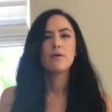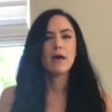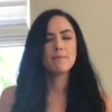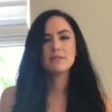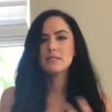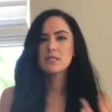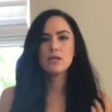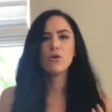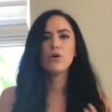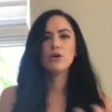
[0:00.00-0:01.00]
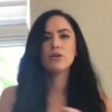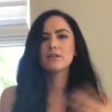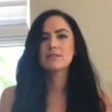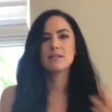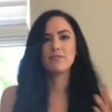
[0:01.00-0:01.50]
MCT oil
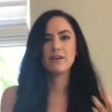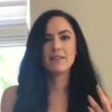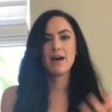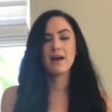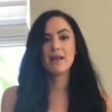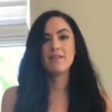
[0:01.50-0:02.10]
and stuff like that.